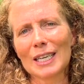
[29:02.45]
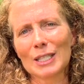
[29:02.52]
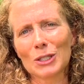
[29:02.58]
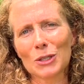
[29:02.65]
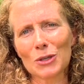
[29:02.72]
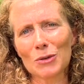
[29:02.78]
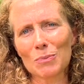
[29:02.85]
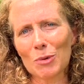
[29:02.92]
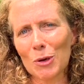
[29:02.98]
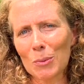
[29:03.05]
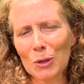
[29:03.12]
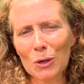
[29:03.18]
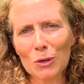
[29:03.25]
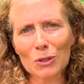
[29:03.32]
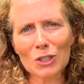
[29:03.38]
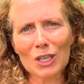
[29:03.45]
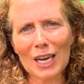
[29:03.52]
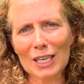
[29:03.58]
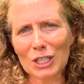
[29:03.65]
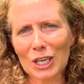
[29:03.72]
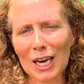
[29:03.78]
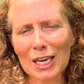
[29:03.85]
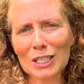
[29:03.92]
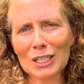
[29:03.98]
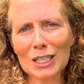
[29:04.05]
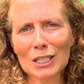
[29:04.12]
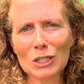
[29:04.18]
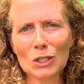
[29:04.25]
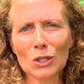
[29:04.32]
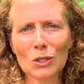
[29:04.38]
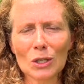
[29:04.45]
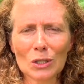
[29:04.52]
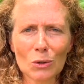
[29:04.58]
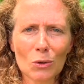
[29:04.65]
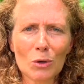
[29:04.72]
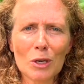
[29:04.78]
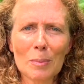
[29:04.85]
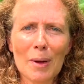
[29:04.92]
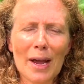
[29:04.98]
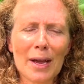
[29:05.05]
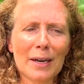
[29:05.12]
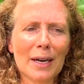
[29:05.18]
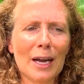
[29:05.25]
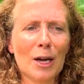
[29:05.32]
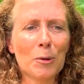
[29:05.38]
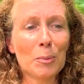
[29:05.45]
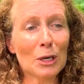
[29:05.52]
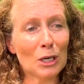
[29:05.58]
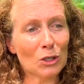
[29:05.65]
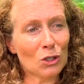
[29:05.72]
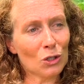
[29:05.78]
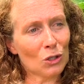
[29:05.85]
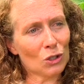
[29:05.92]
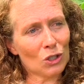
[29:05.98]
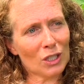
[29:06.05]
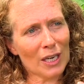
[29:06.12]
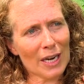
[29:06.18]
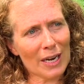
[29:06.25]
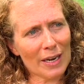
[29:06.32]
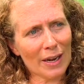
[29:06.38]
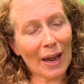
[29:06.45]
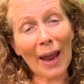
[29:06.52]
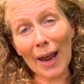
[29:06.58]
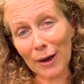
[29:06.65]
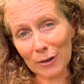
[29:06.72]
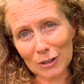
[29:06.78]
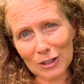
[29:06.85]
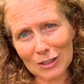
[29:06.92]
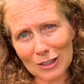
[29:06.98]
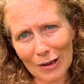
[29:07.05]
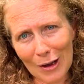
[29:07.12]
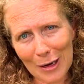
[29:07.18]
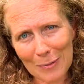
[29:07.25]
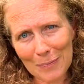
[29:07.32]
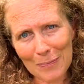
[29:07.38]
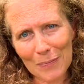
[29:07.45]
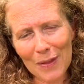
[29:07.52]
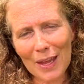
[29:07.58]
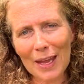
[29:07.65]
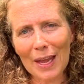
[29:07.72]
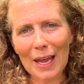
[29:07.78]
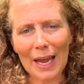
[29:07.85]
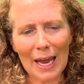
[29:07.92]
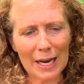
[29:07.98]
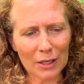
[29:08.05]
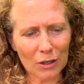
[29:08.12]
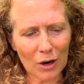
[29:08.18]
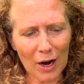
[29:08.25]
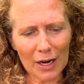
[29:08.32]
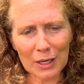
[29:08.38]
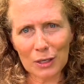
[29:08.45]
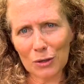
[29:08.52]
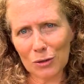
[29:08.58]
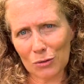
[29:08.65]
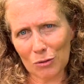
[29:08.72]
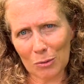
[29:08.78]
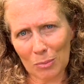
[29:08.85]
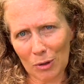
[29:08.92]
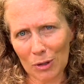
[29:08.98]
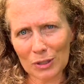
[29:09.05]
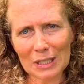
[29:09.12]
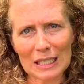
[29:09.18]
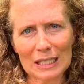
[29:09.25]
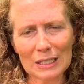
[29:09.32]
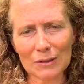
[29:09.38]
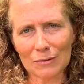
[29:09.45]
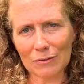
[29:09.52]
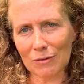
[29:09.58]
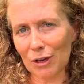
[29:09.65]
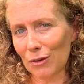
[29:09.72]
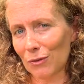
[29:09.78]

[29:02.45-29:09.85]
So Permaculture Education Institute is all about helping to share how to design and guiding you through a process of